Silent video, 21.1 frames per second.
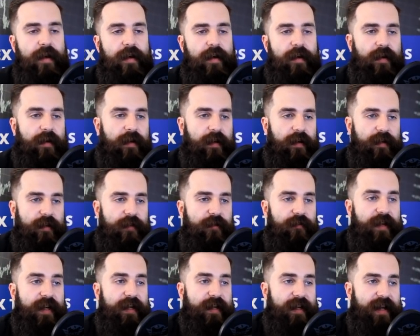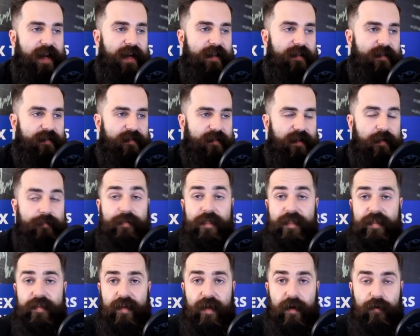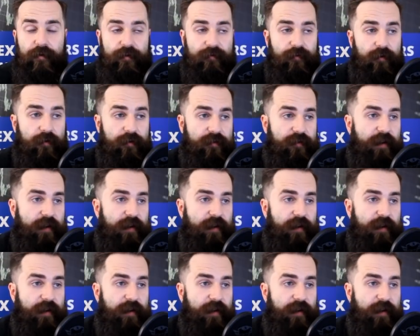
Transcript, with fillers: uh, you can get some discounts for